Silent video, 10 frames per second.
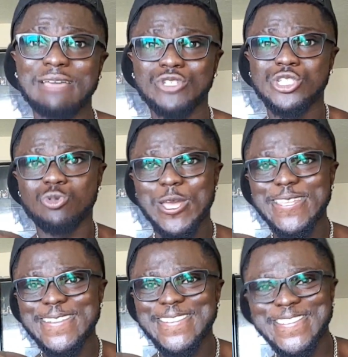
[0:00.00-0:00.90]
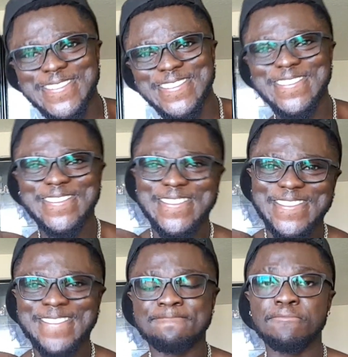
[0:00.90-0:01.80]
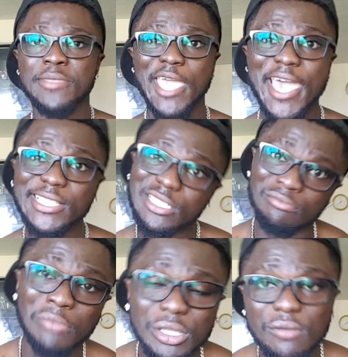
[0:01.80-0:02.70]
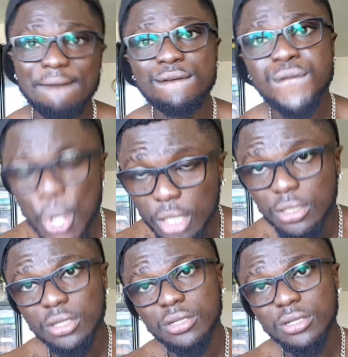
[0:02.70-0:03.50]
am shredded as a motherfucker.